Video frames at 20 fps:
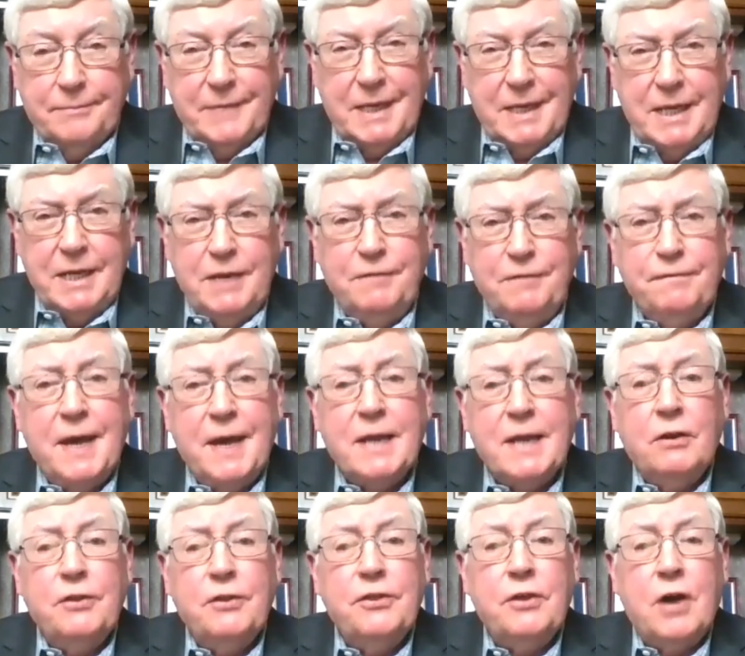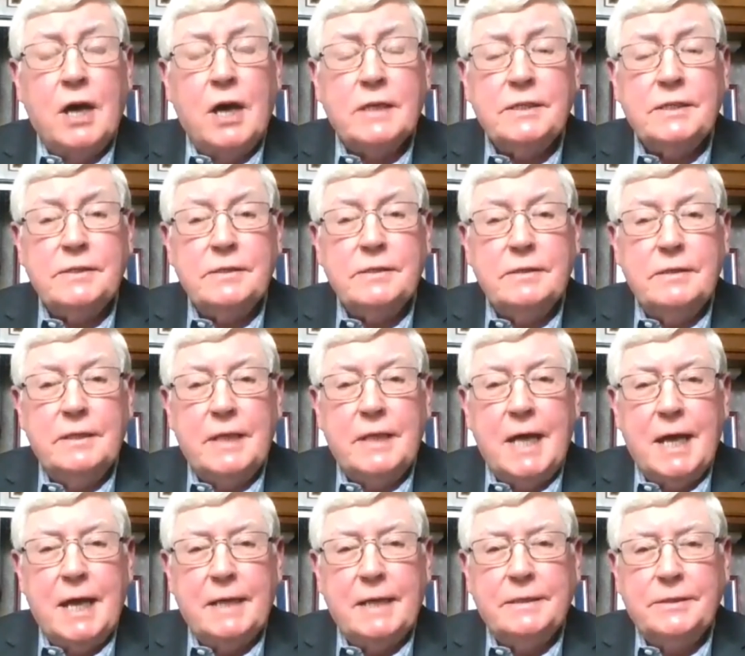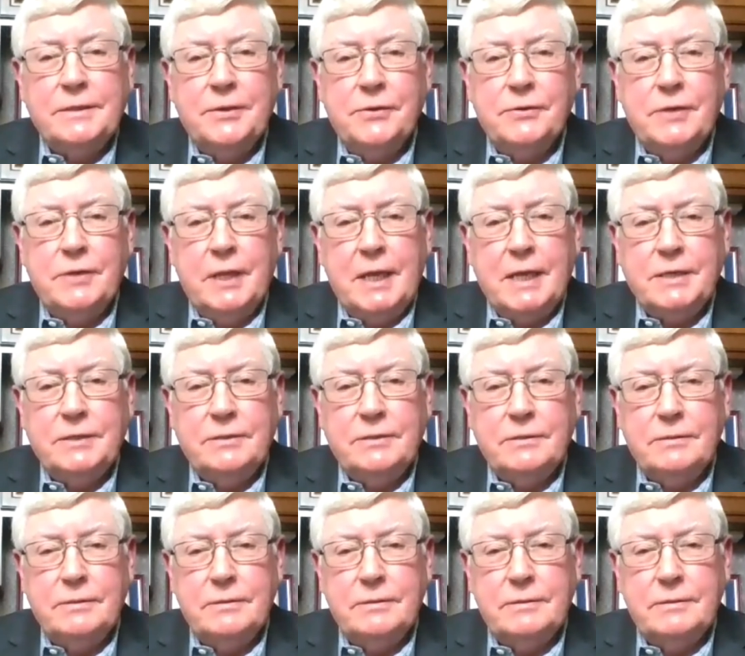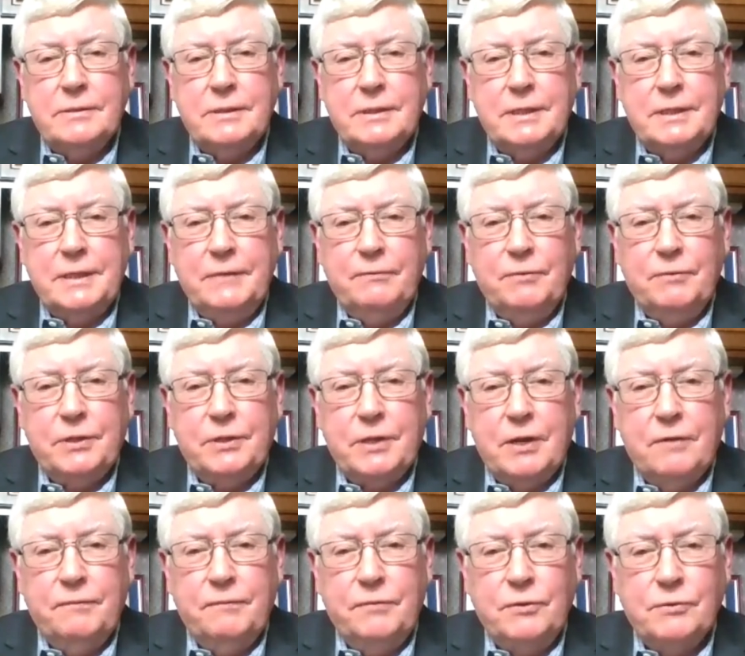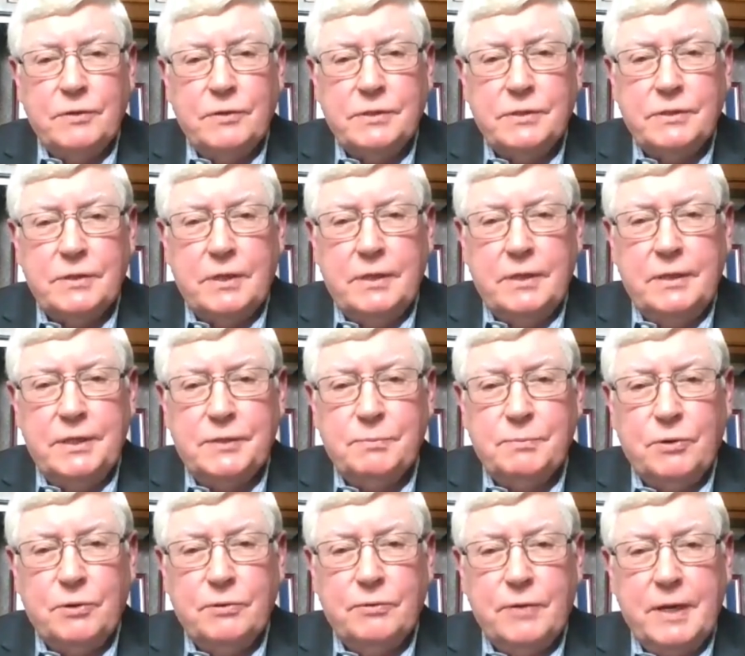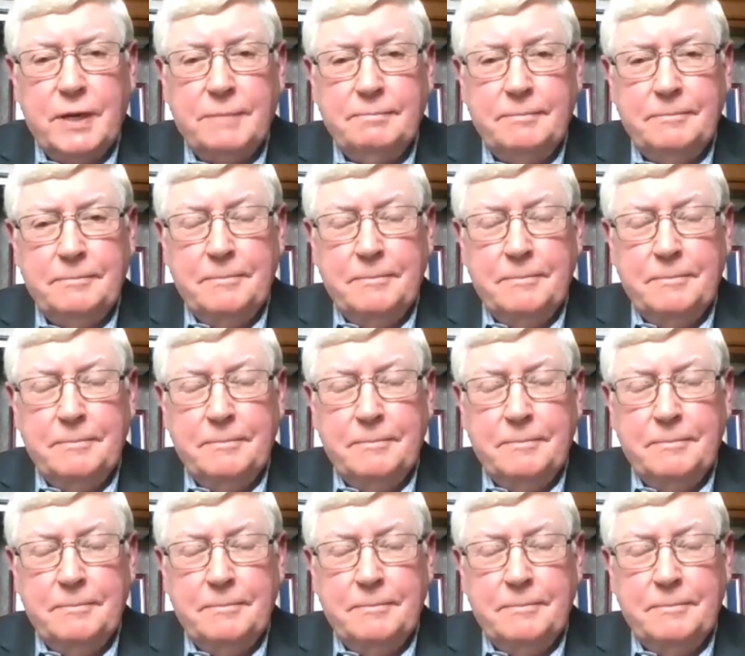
Any final thoughts that you'd like to leave with our viewers on this program?